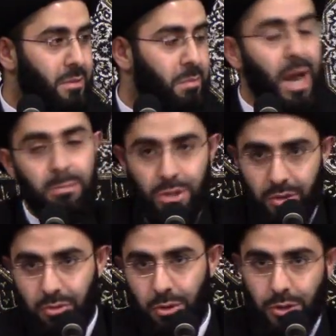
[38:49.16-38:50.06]
Perhaps in
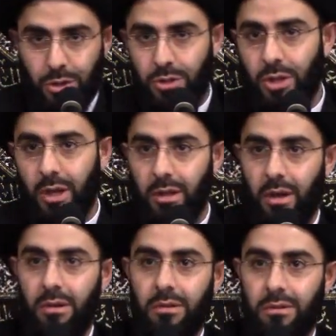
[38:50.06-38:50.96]
the future,
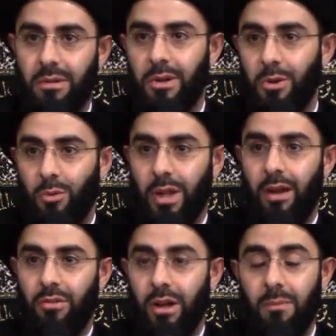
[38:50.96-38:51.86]
inshallah, we'll
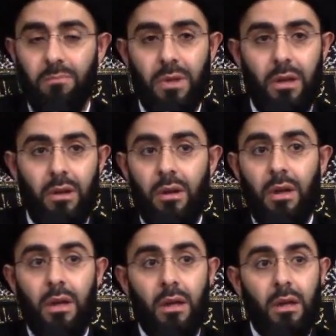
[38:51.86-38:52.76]
have that.
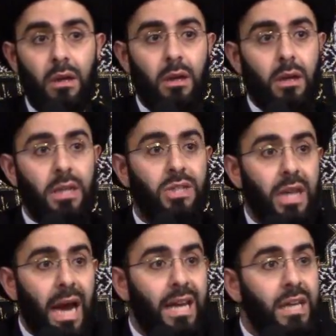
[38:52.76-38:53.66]
He
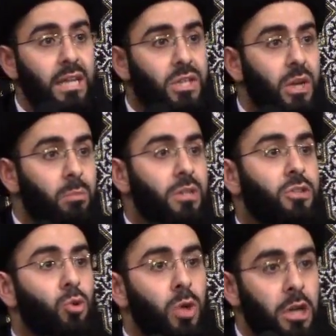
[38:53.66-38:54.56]
said, I needed someone
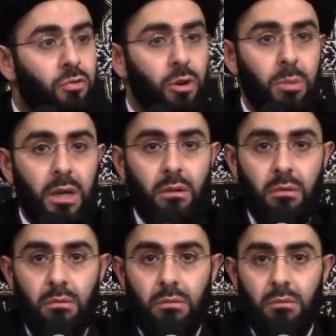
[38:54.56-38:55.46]
to read for
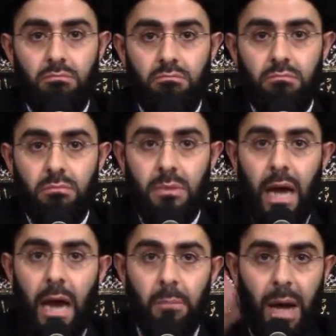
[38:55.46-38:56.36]
me.
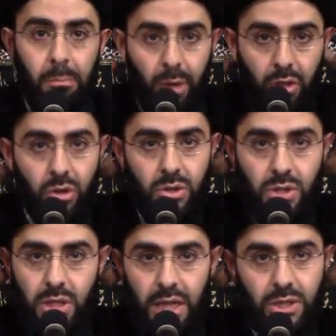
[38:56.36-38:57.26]
And my
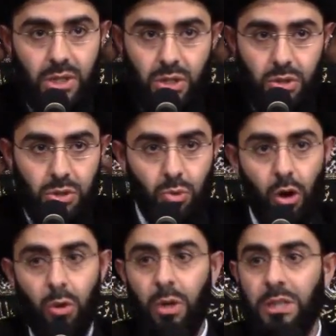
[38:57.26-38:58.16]
brothers and sisters were
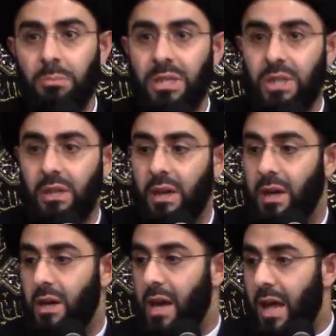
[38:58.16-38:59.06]
always busy.
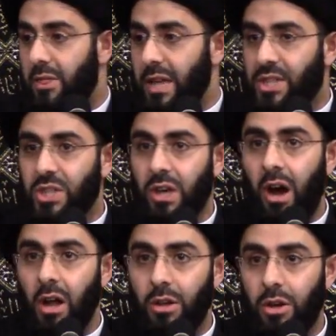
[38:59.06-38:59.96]
This
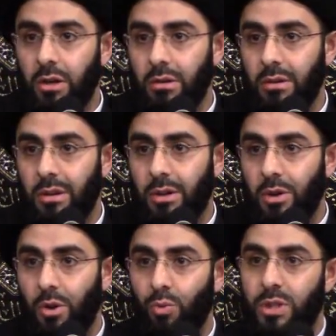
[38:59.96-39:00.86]
scholar
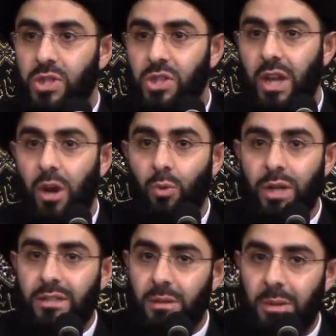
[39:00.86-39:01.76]
would sit and
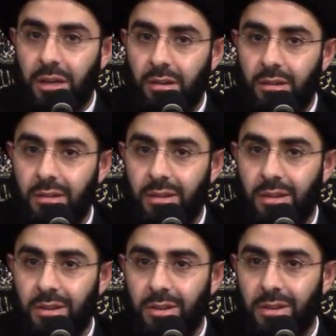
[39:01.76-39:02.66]
read to me.
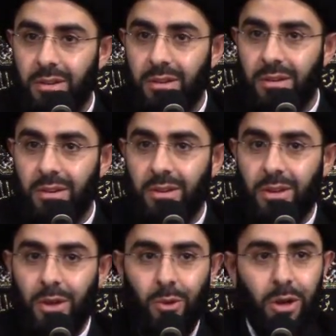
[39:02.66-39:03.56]

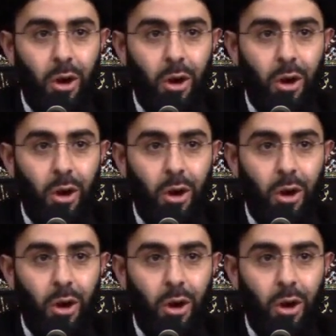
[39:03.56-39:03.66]
He would